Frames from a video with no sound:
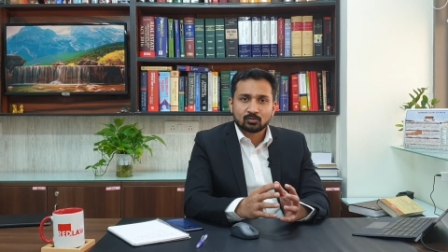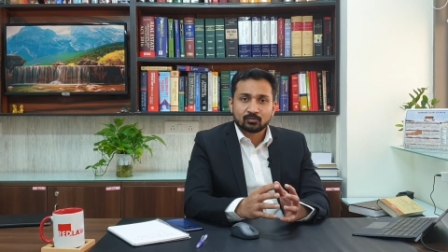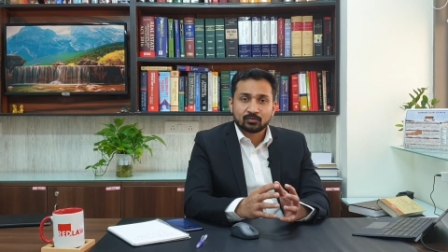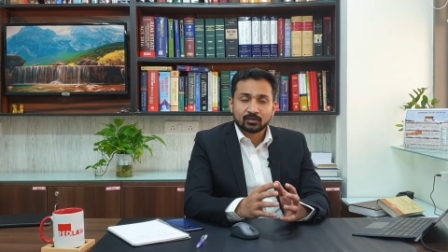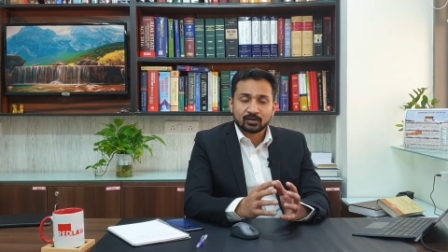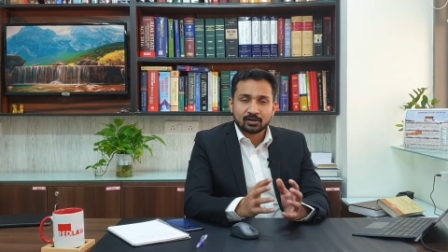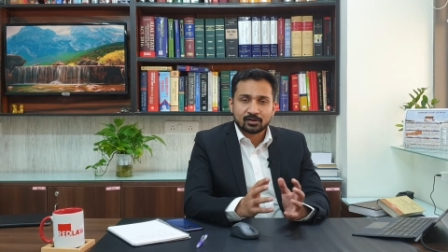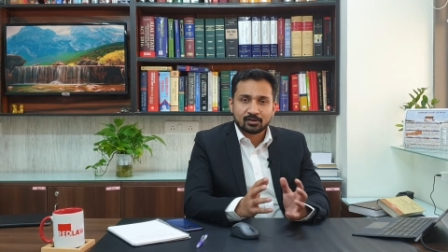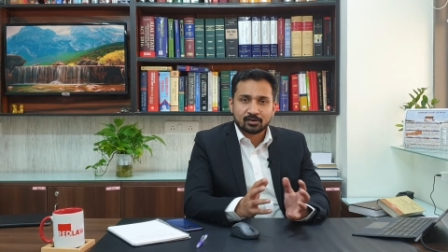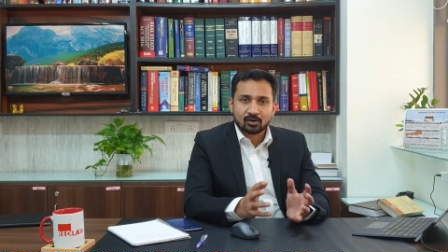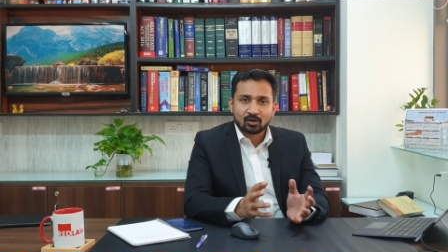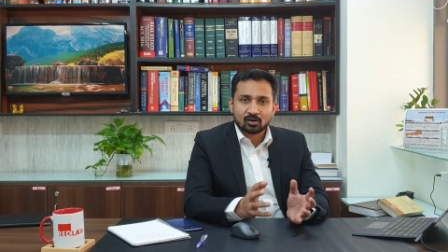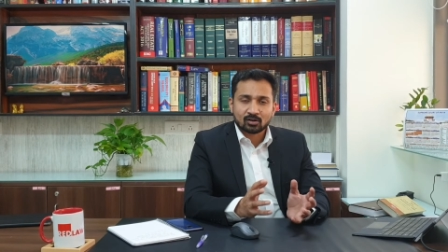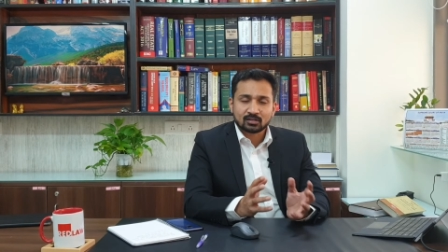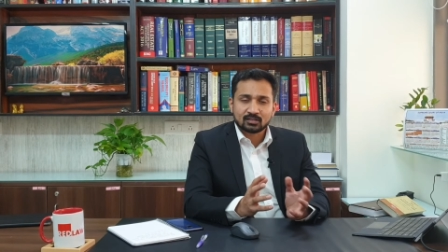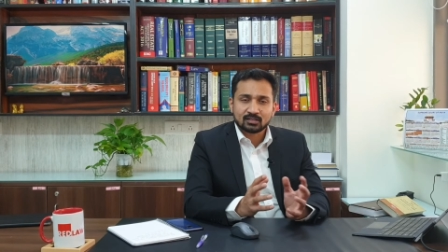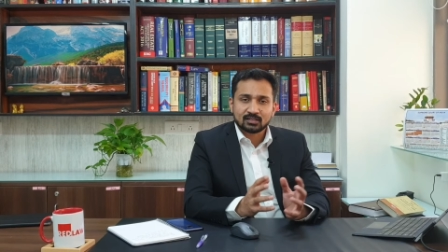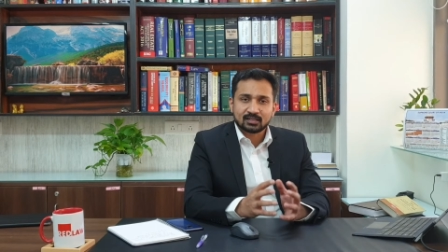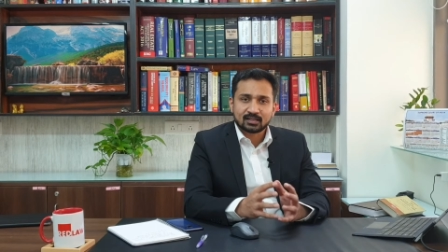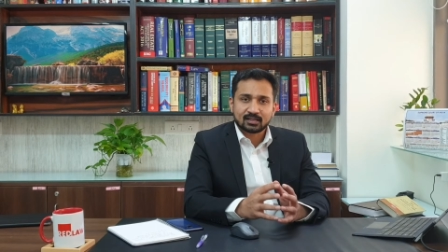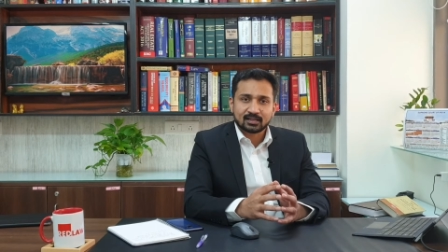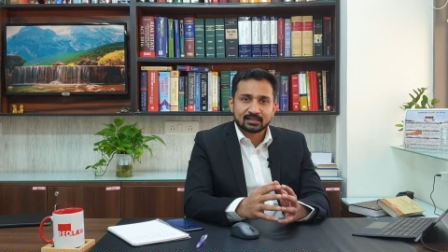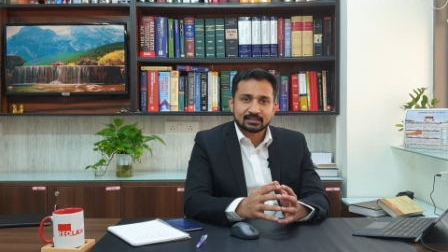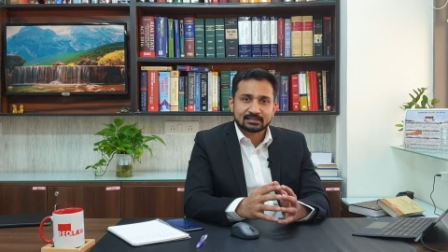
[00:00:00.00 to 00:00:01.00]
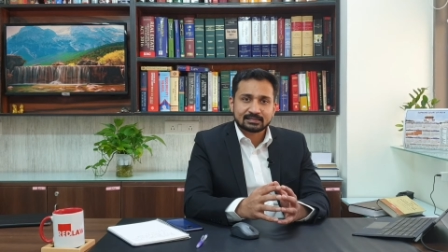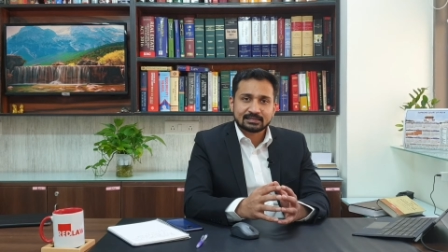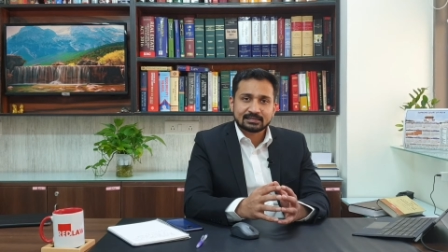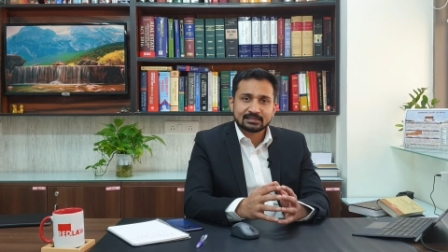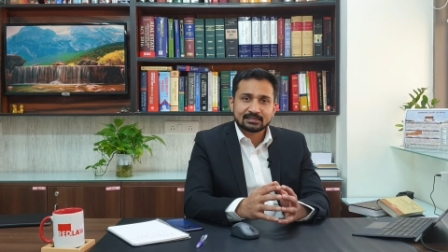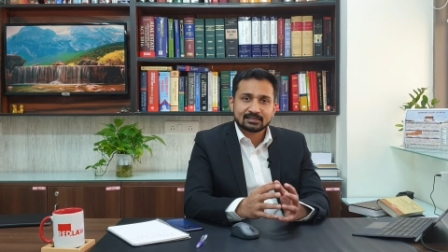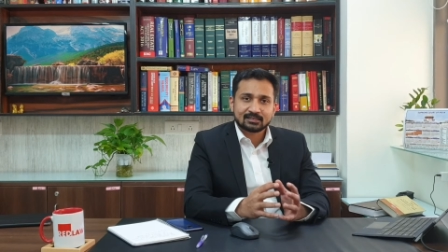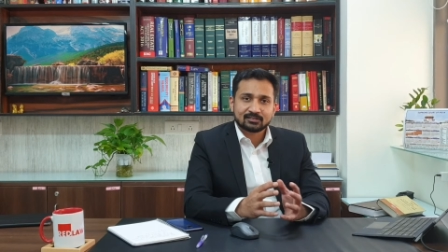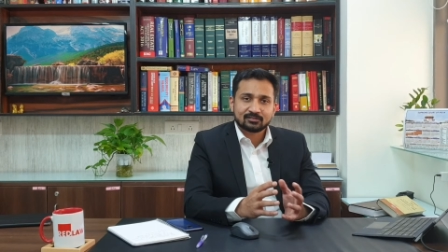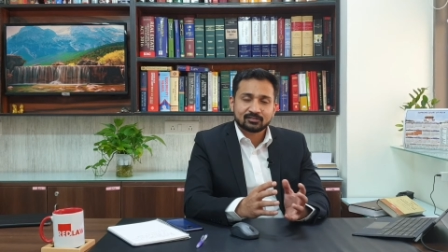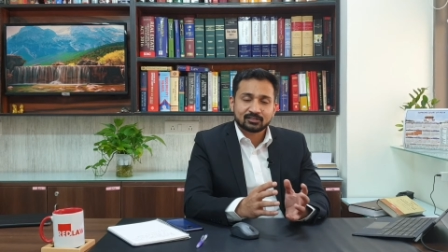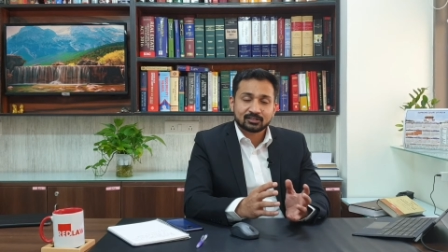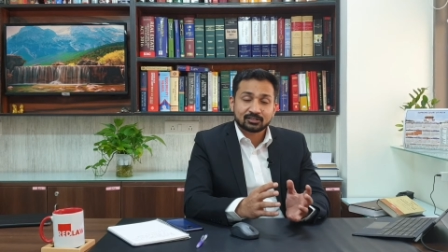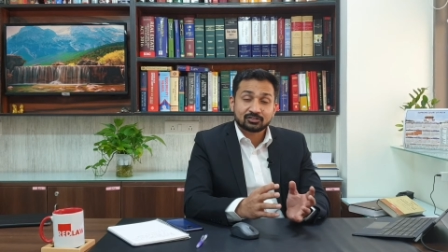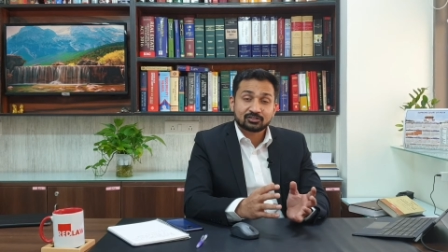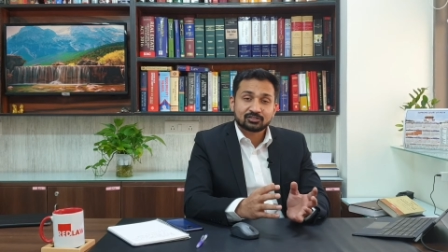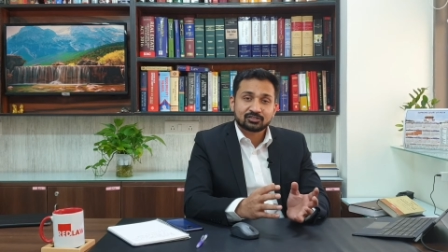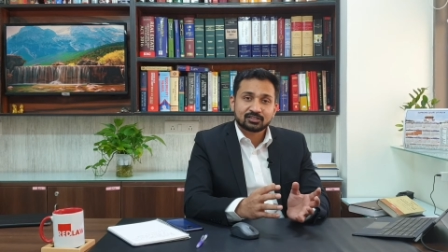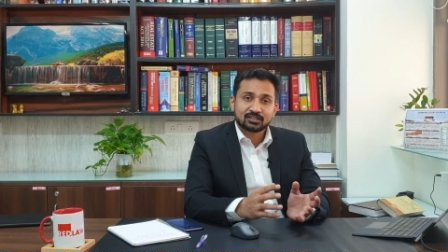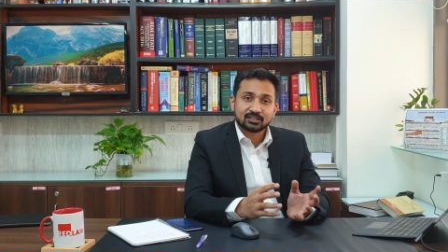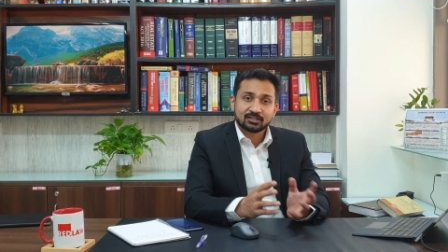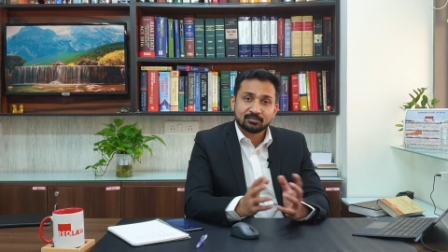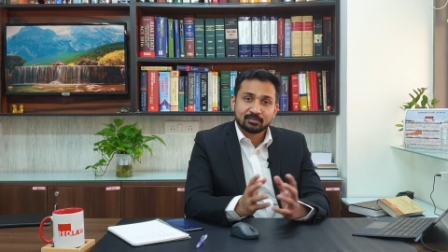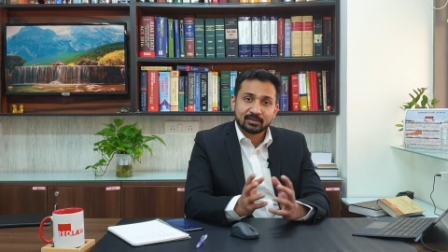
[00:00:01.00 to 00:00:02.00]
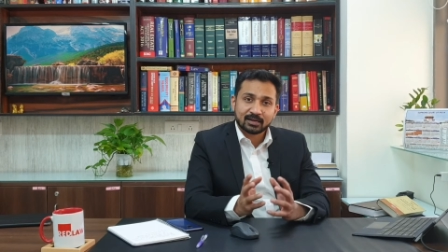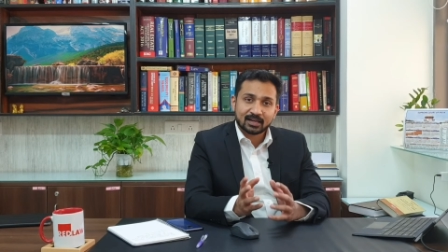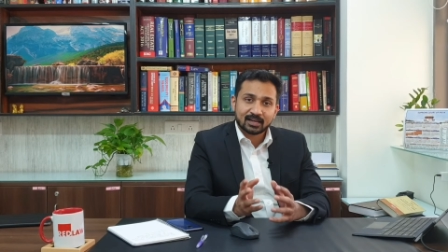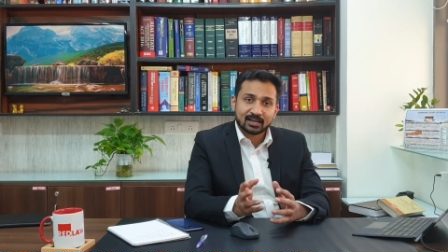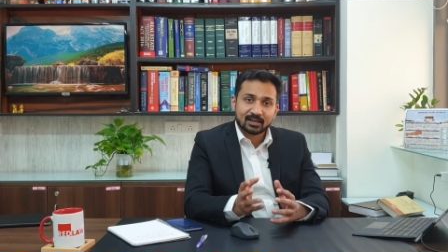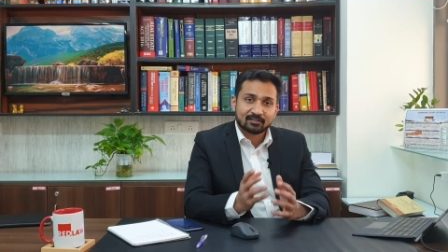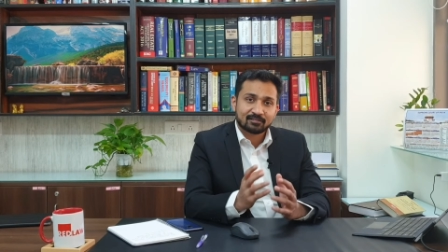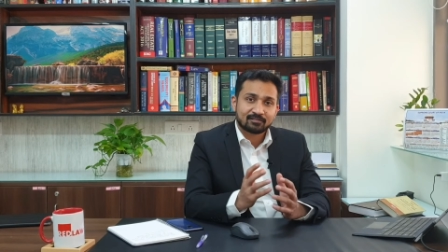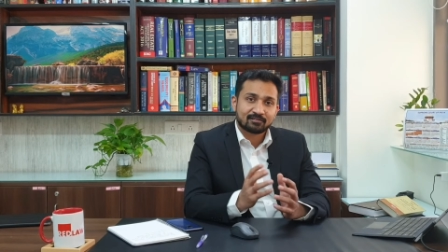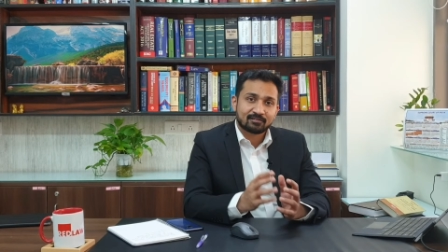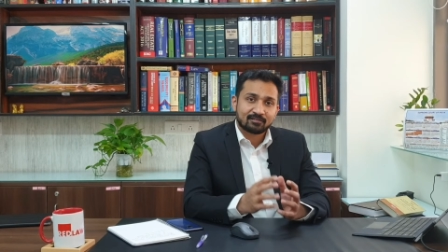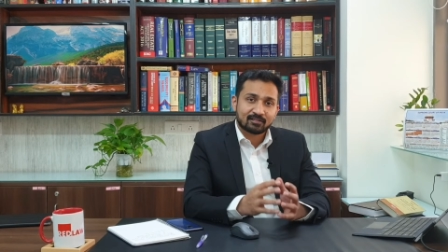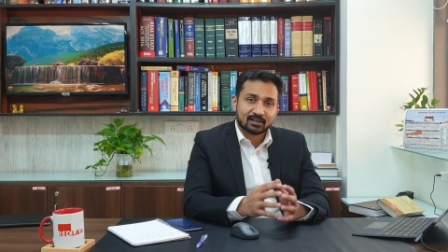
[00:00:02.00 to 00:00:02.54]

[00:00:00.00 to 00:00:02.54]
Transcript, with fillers: withdraw the cases which she may have